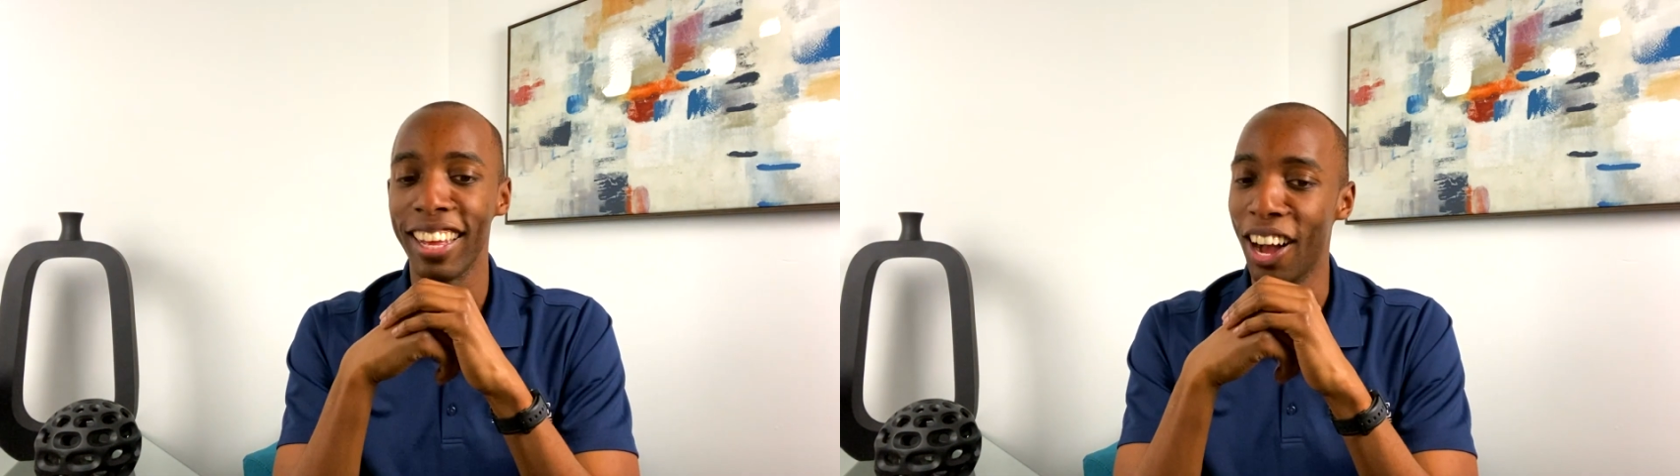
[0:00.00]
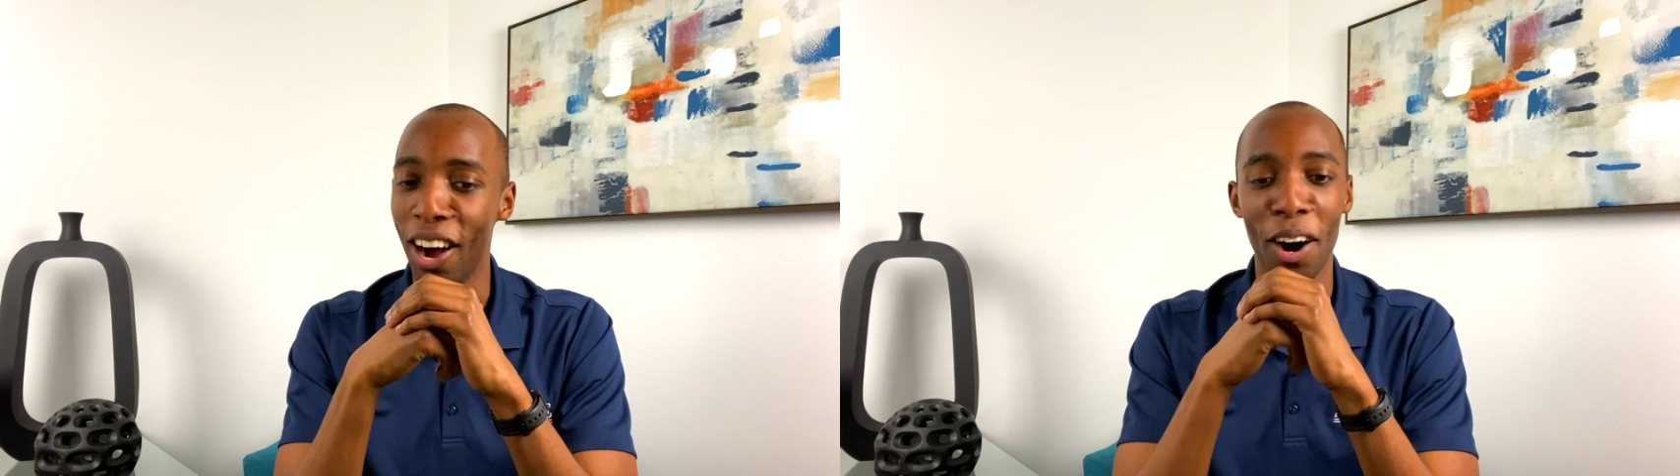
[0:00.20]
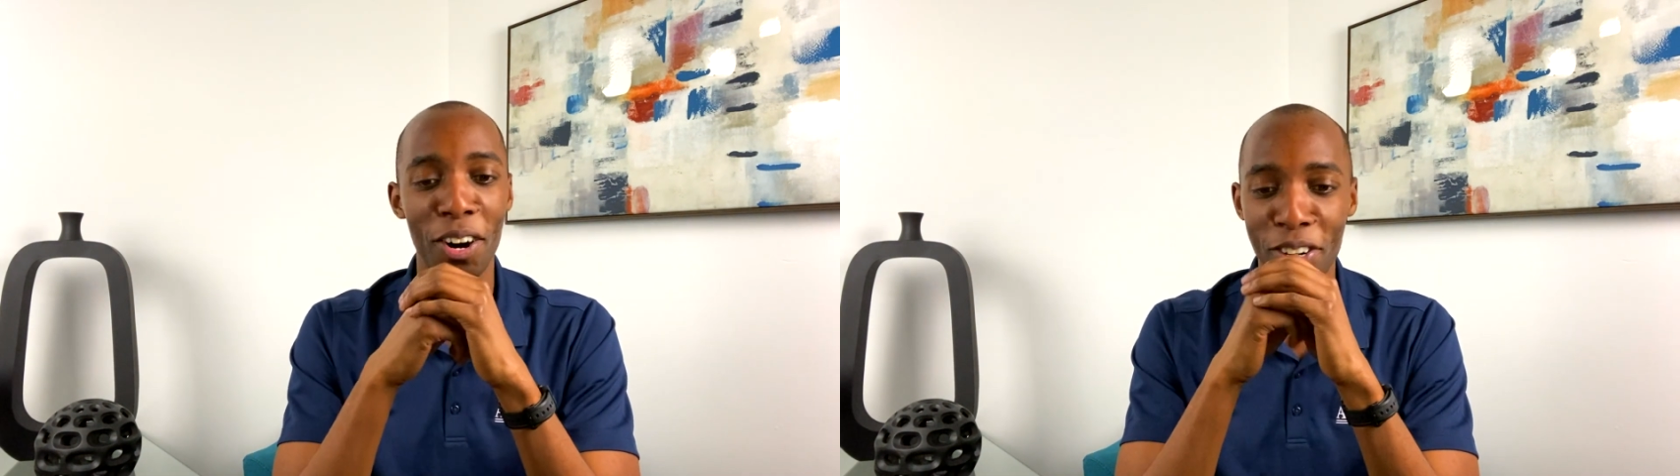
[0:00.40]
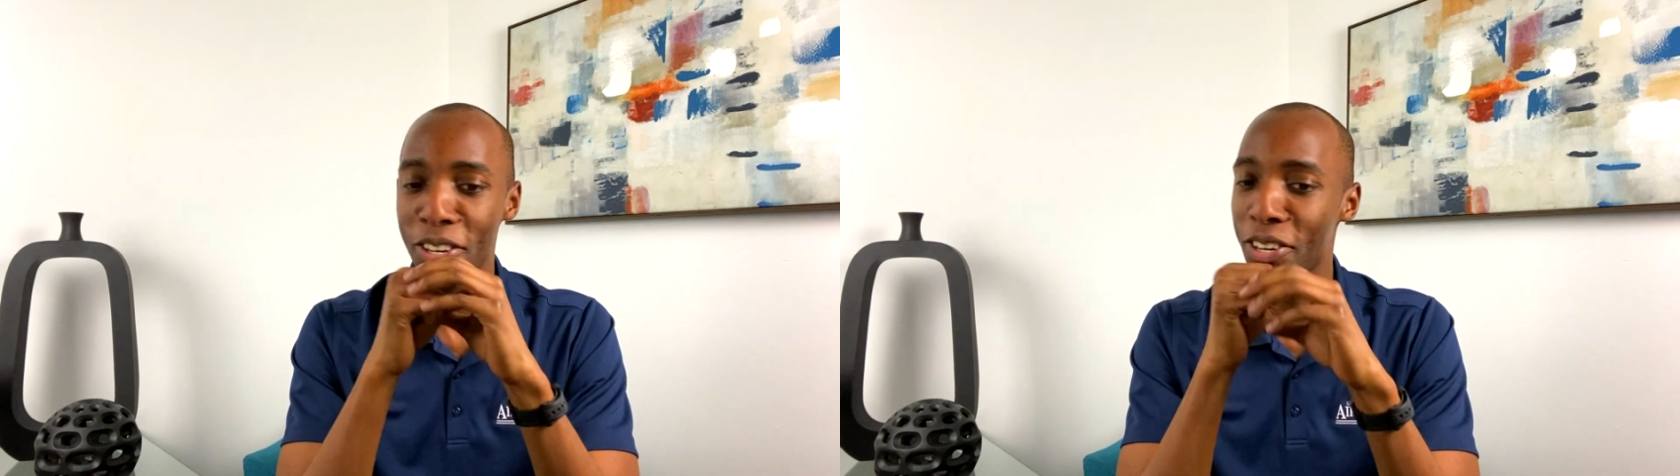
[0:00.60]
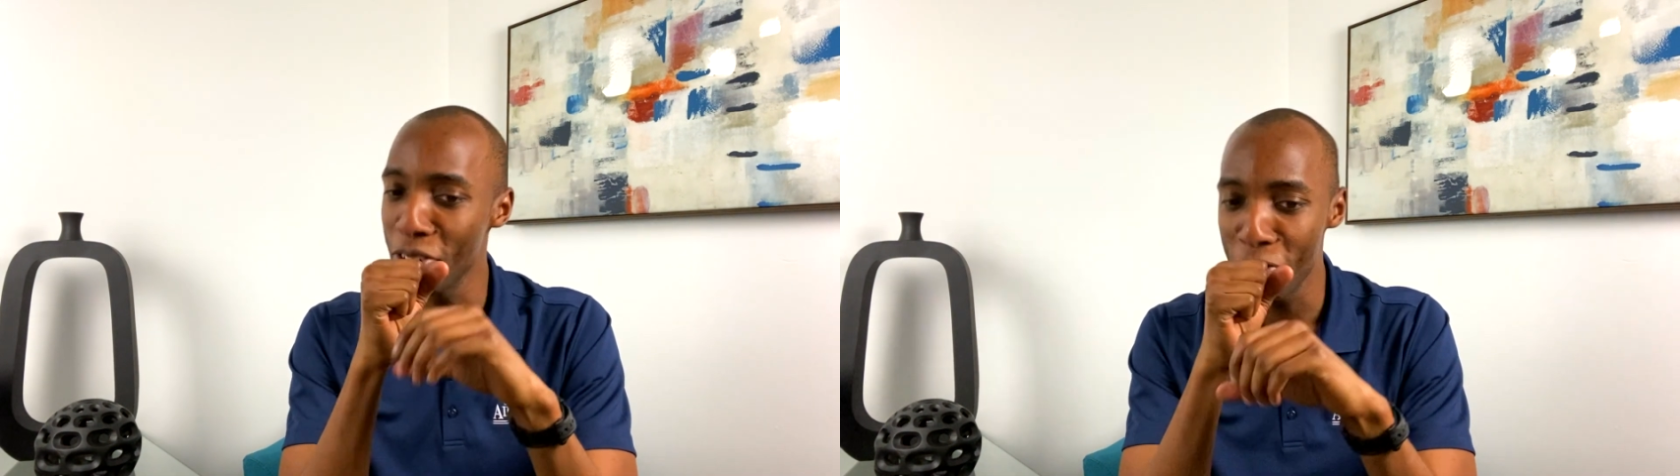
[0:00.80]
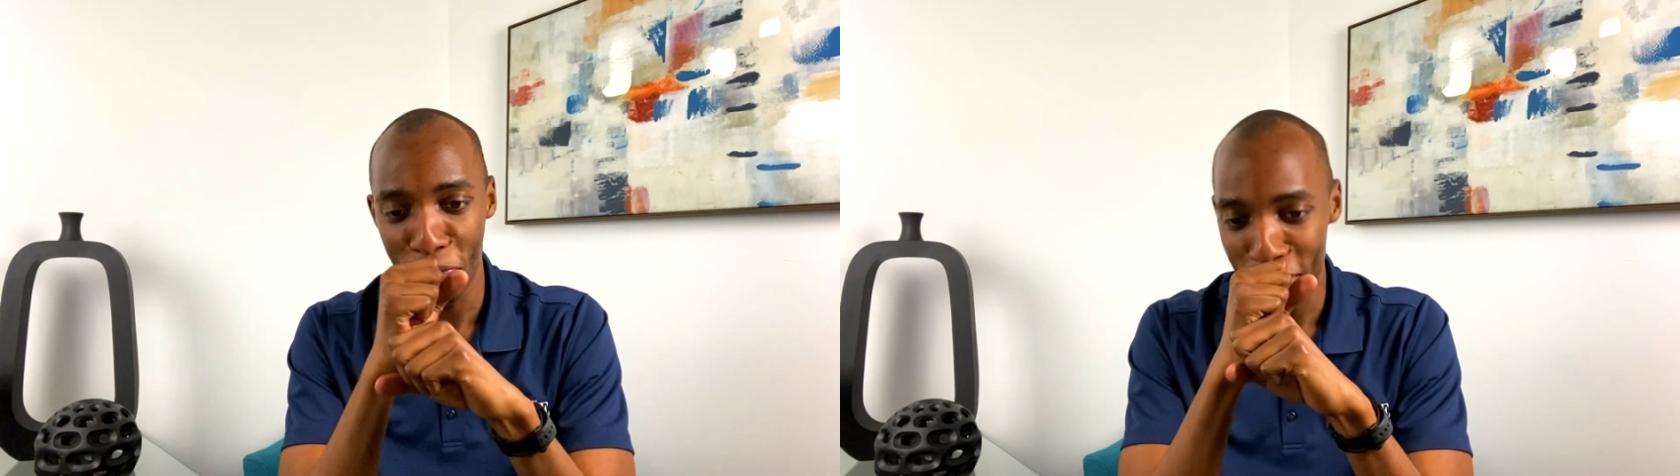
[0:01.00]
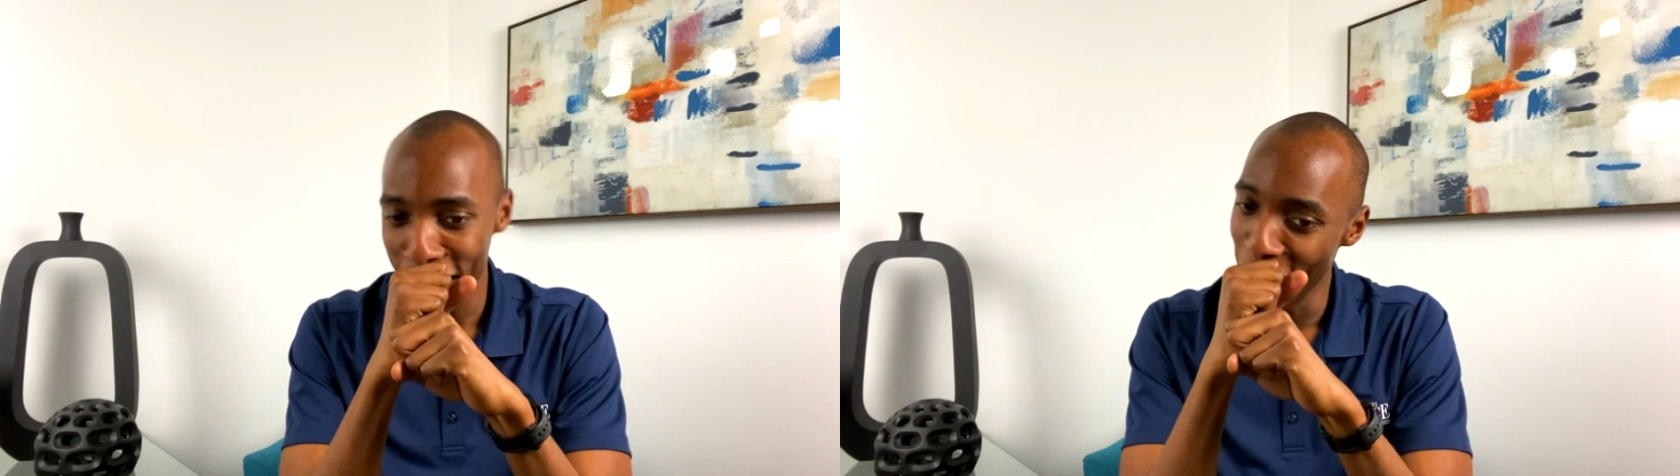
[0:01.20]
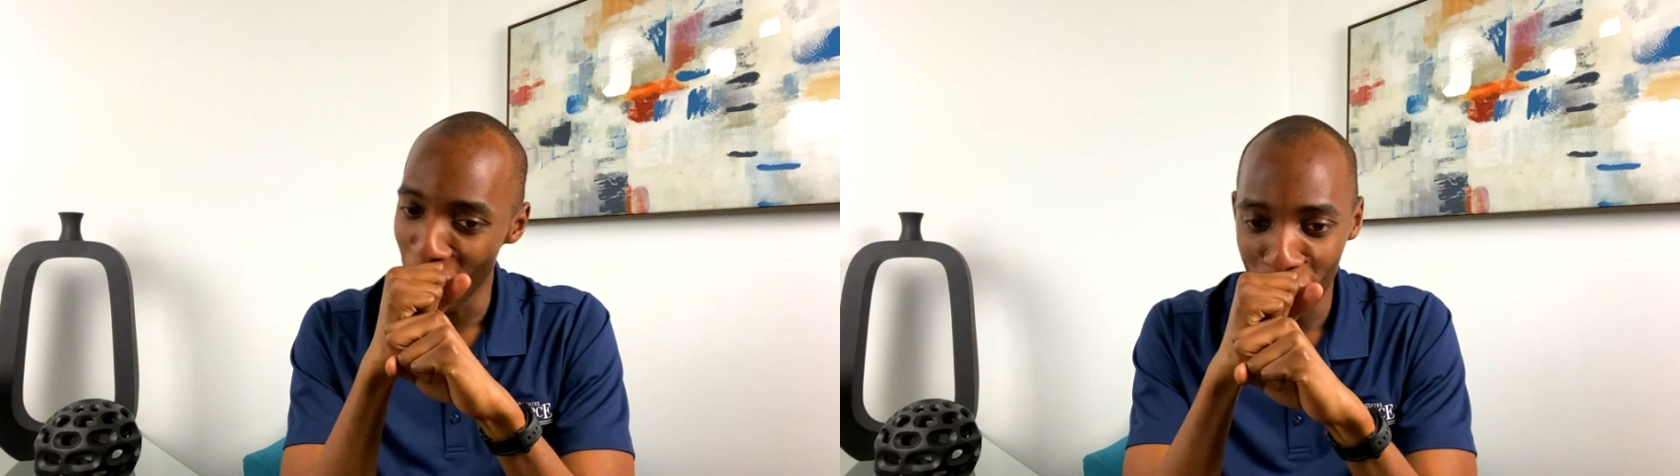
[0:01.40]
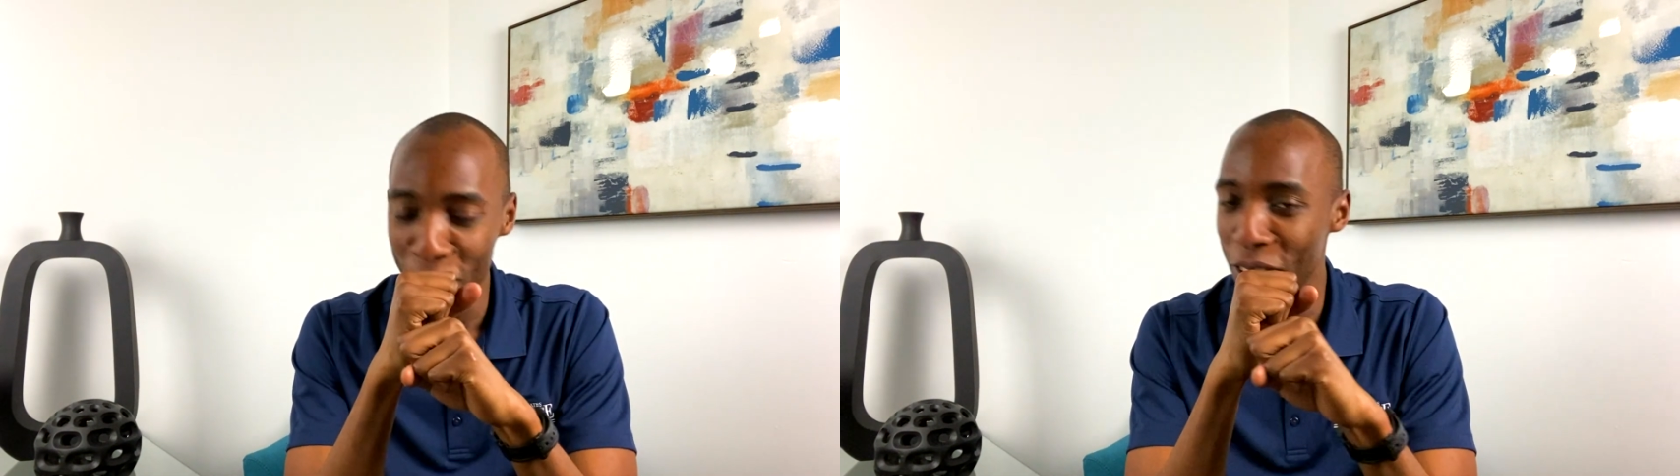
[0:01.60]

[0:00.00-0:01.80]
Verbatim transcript: oh shoot, oh